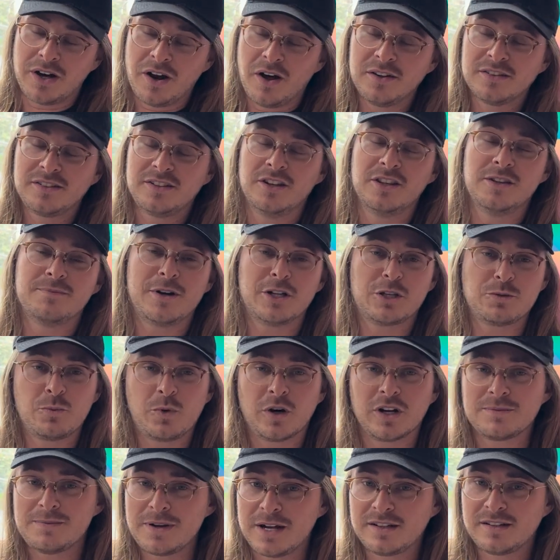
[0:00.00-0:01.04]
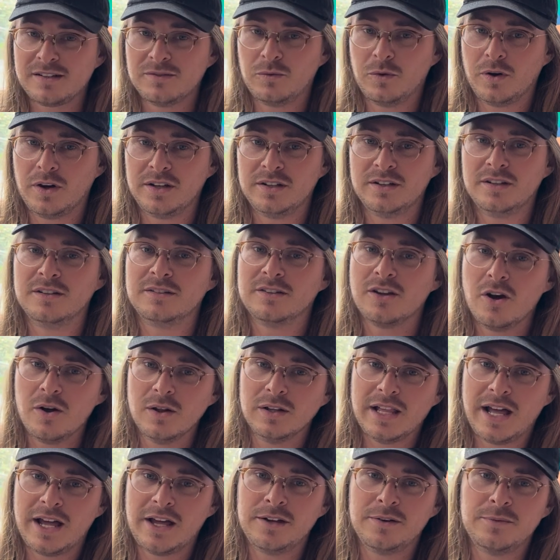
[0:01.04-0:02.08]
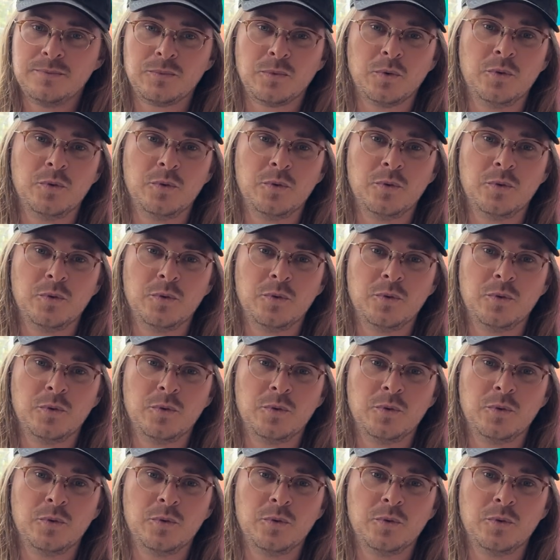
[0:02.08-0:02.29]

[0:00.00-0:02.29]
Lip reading: also the much more expensive one, is OLED,